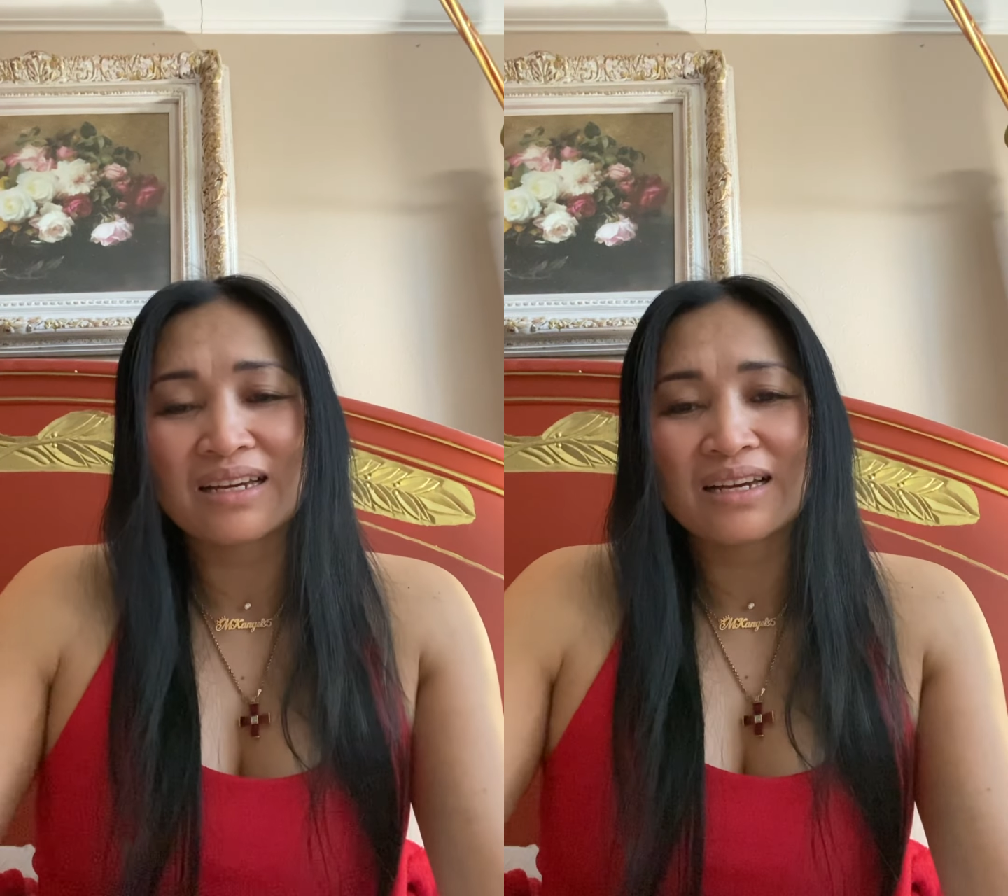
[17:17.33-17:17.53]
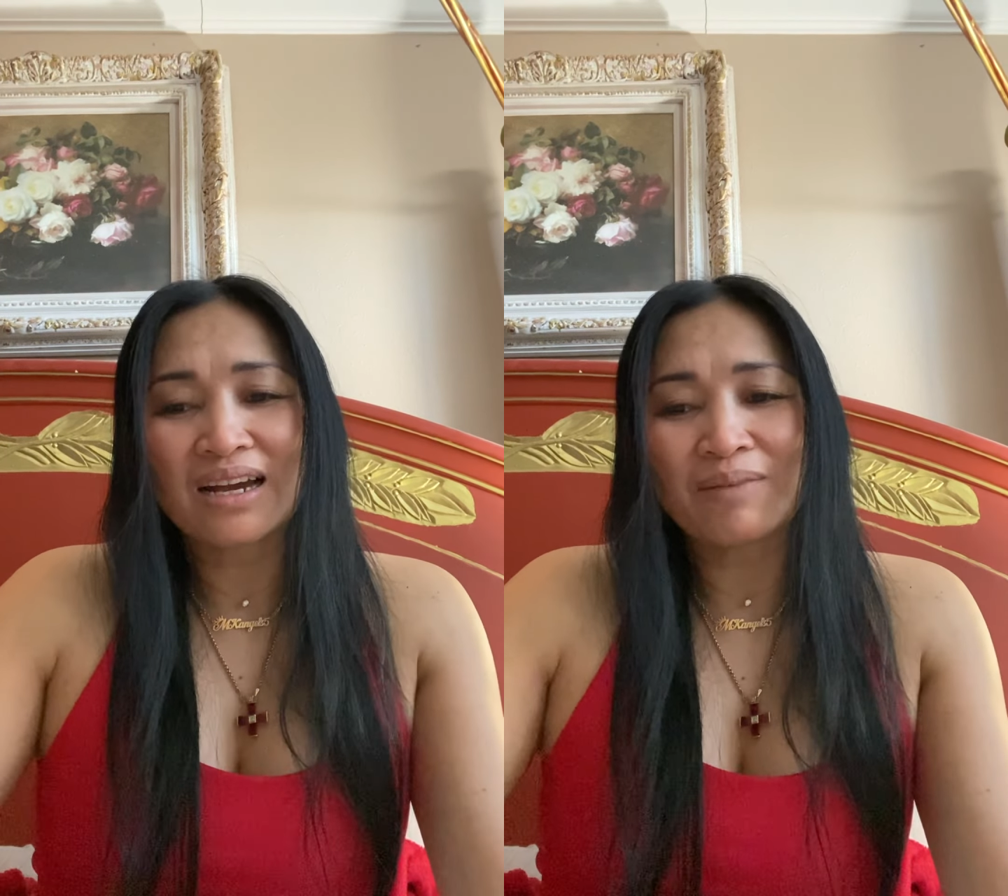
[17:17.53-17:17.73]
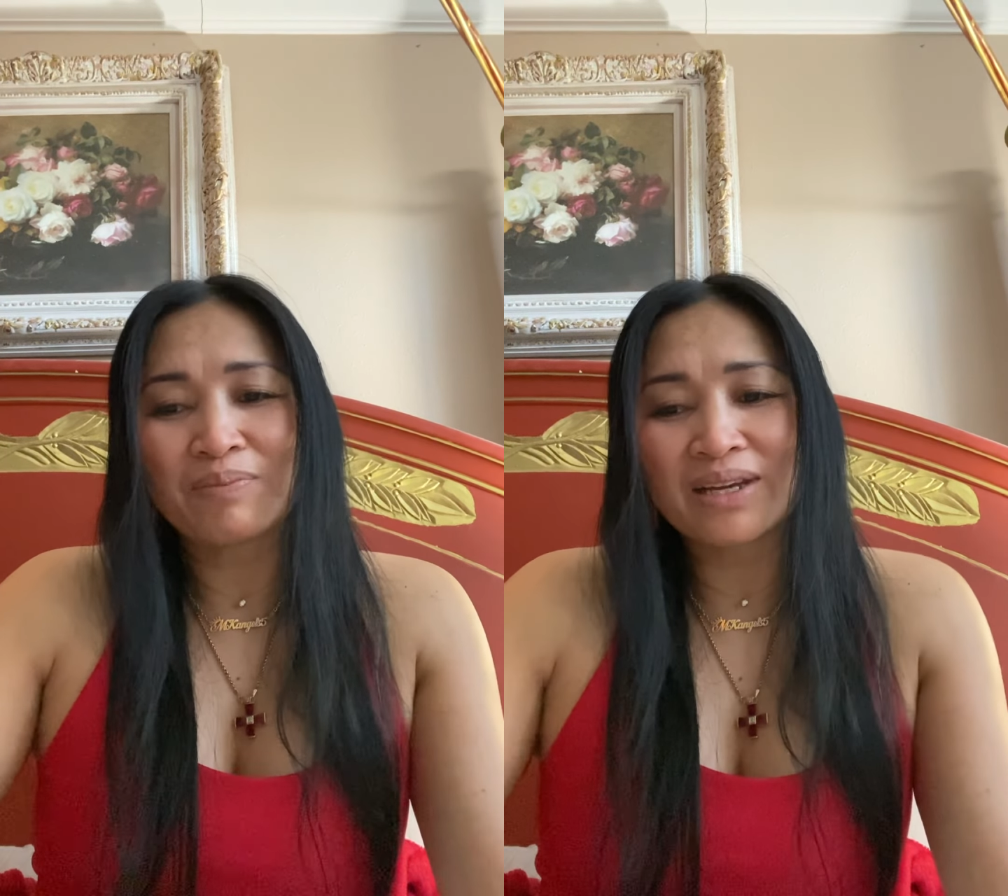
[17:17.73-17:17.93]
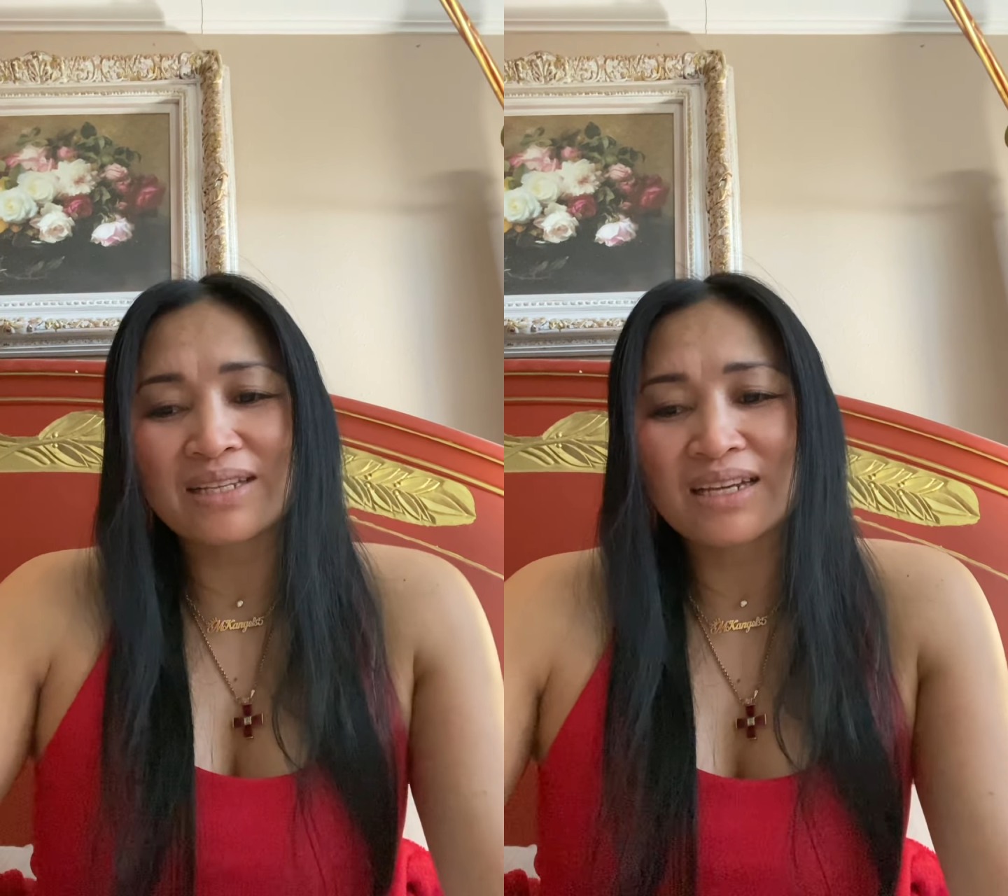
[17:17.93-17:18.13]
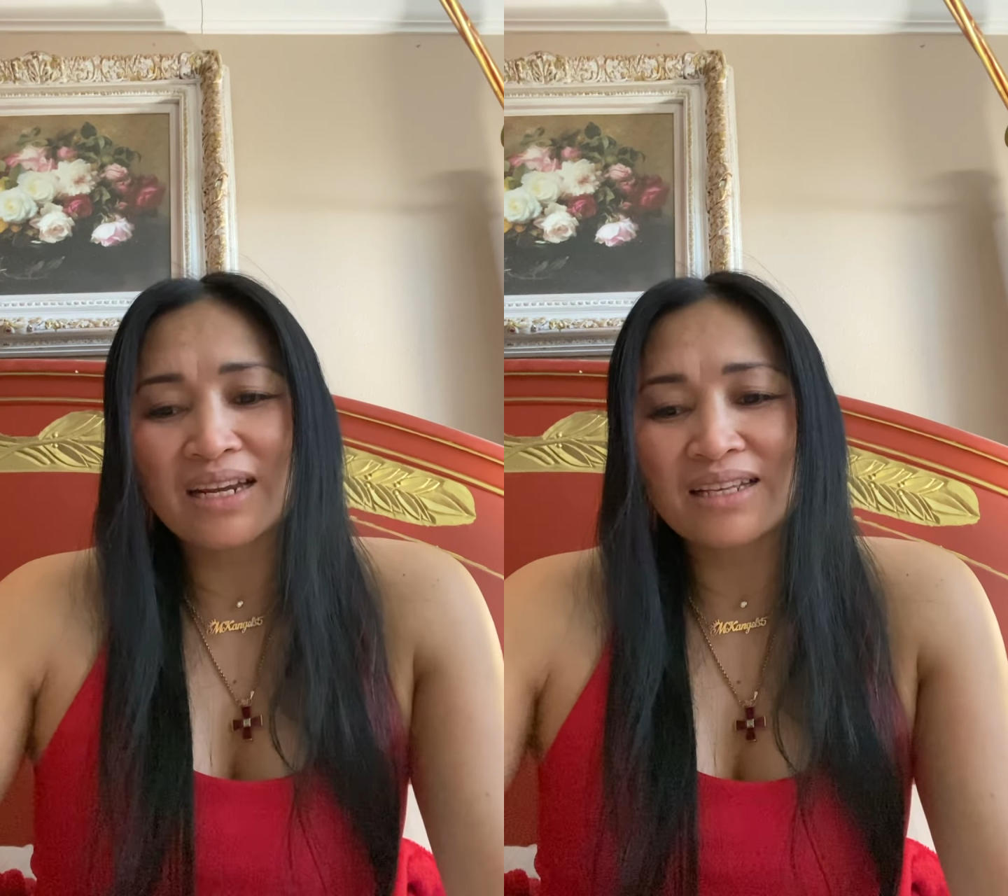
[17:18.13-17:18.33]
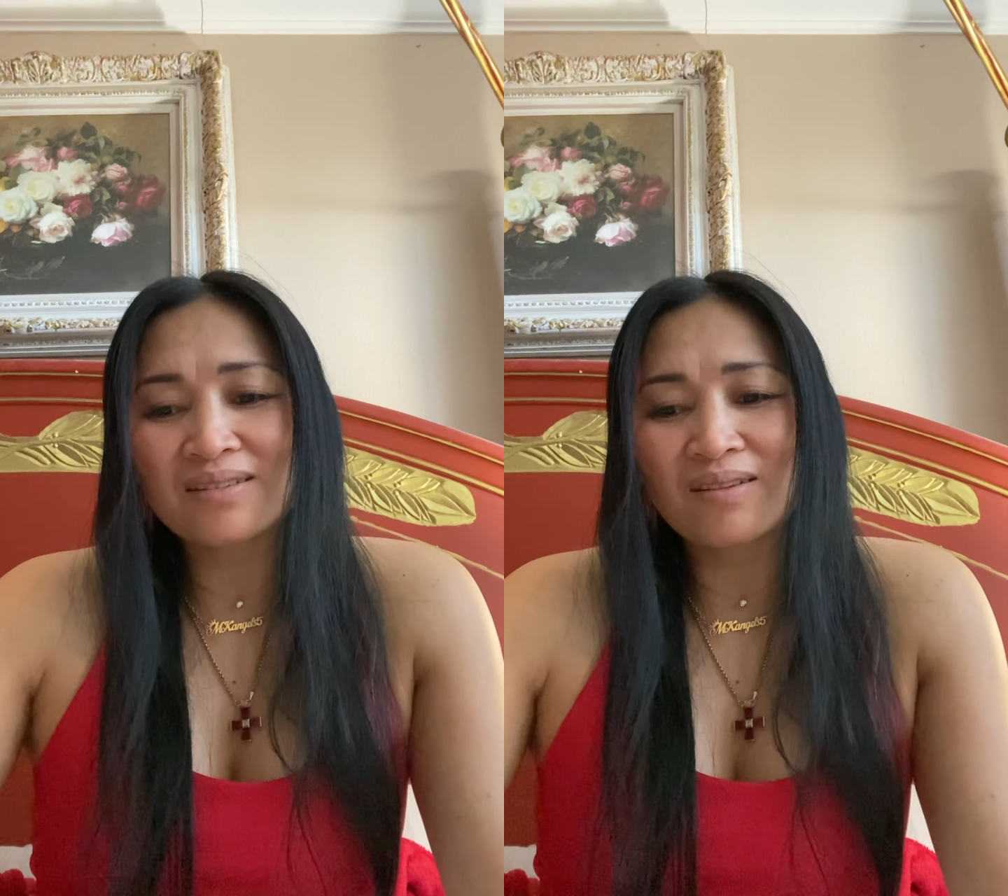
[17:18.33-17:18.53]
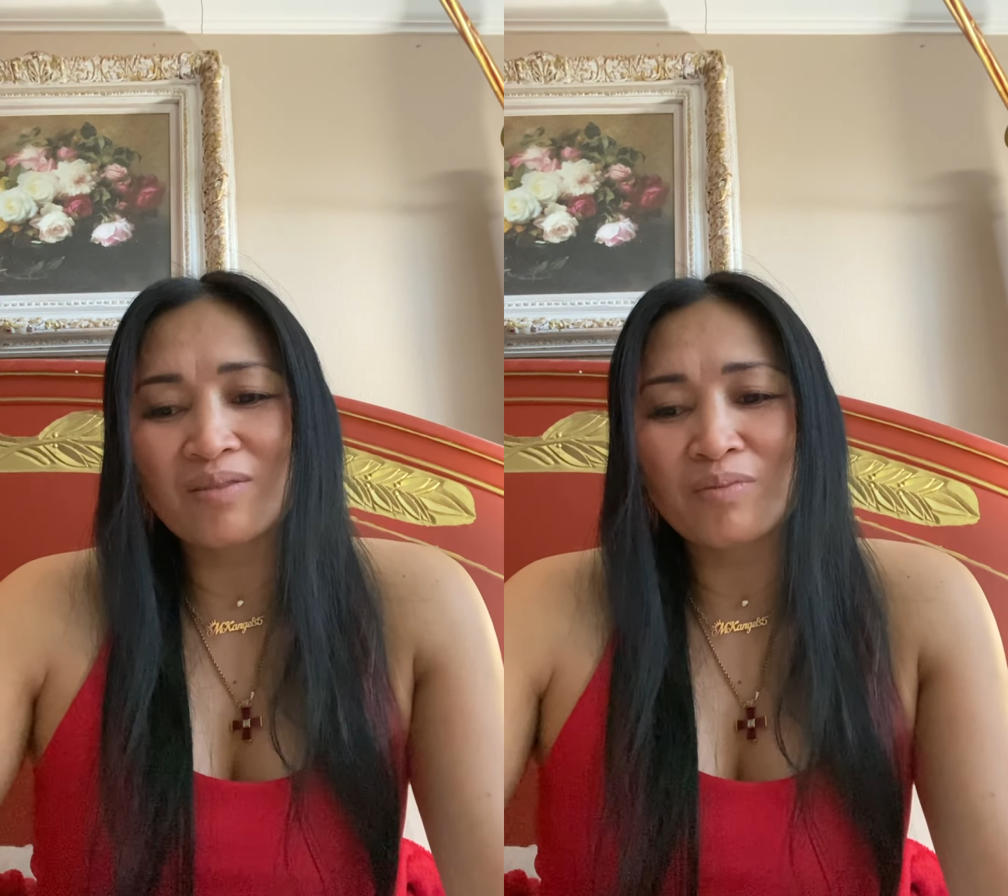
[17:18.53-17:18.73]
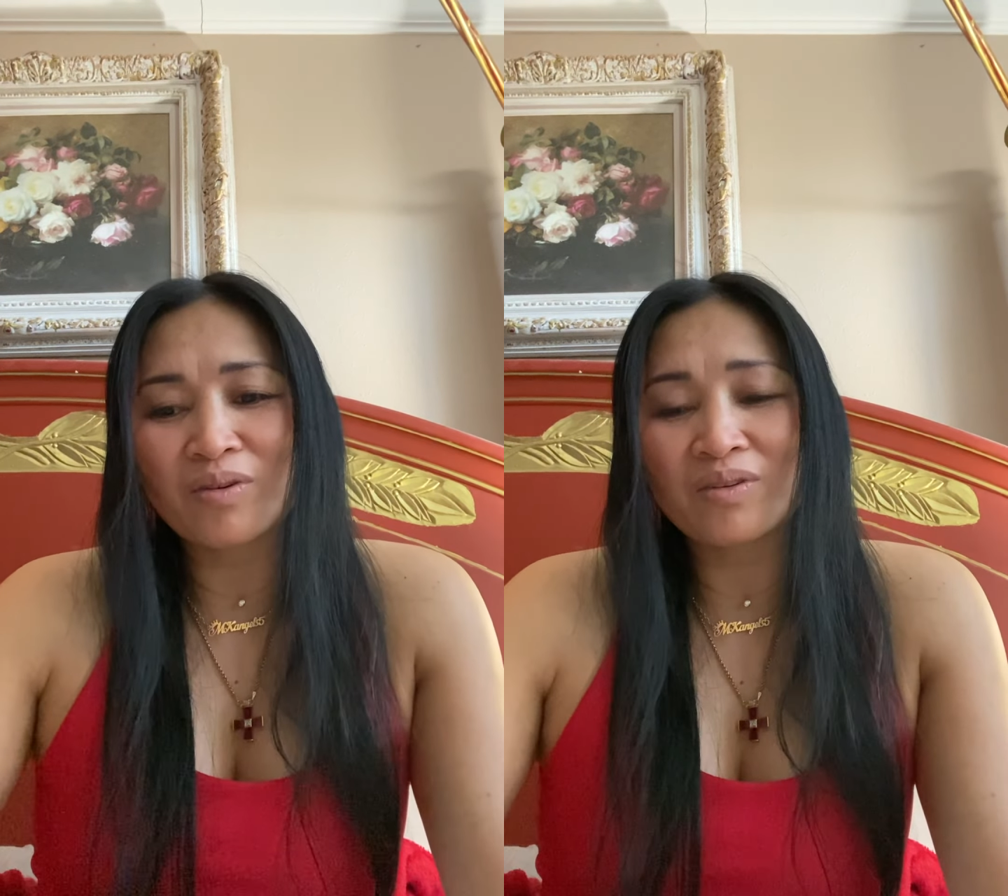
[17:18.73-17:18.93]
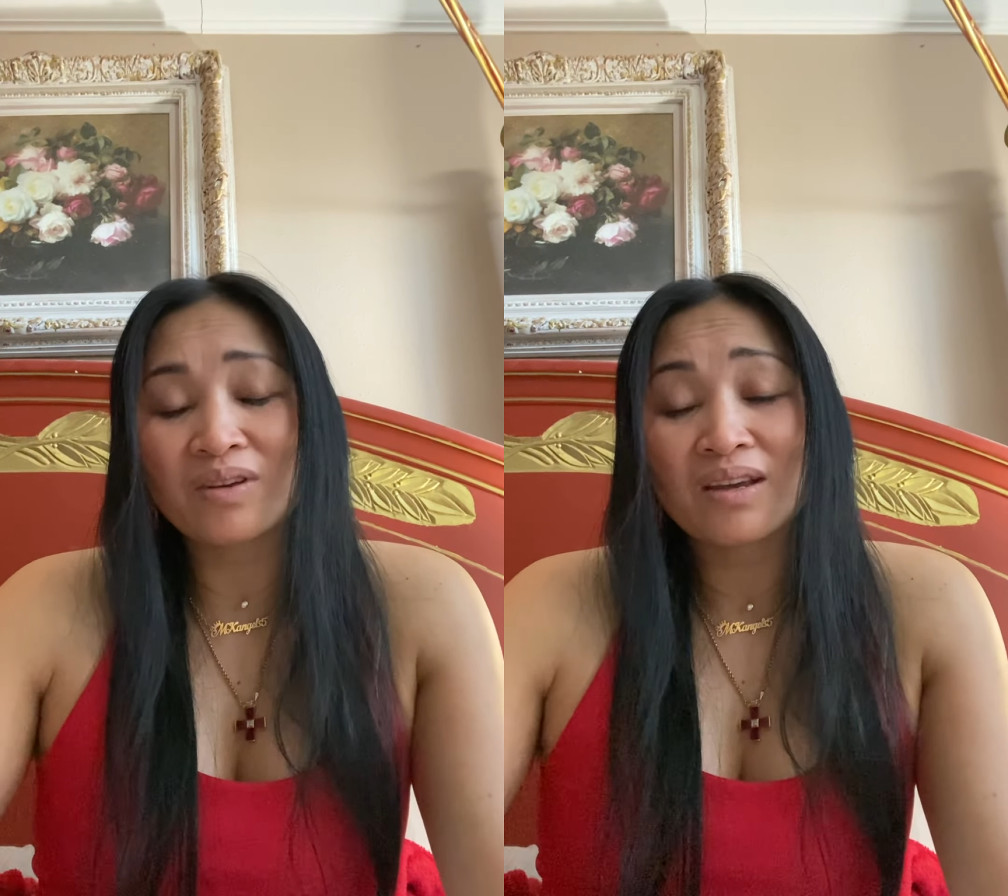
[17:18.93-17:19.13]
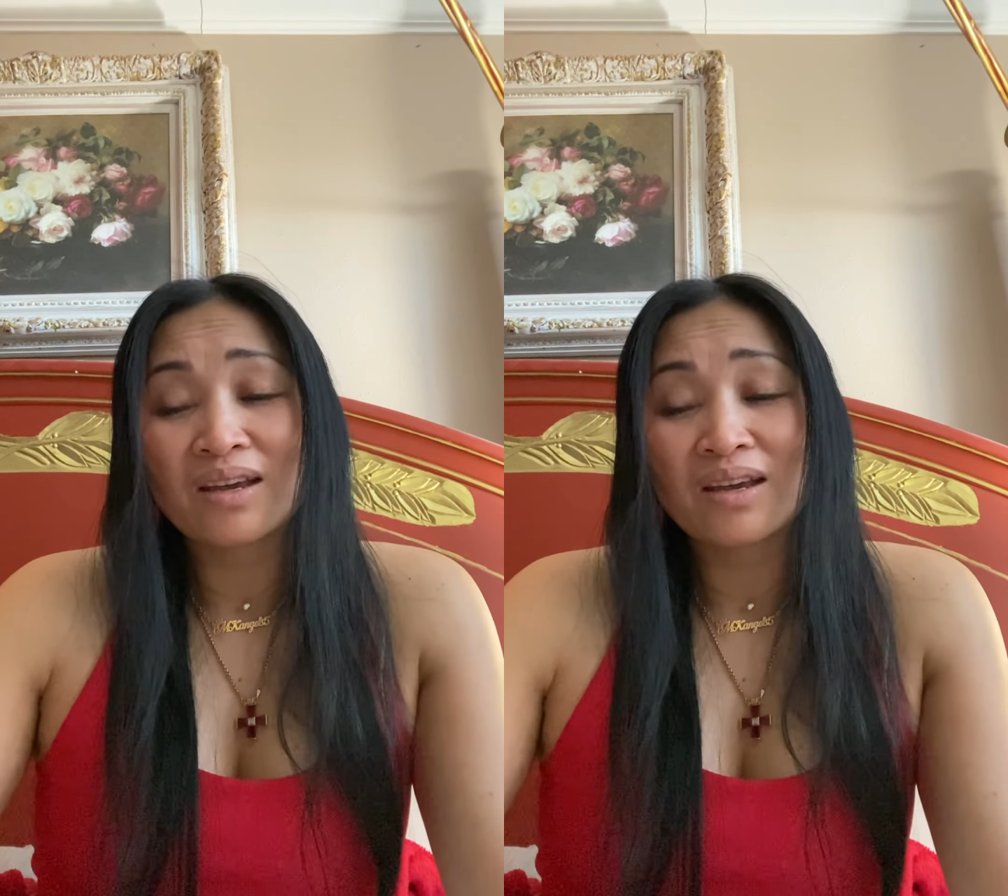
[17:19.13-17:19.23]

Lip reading: Caplin, Janet Solomon.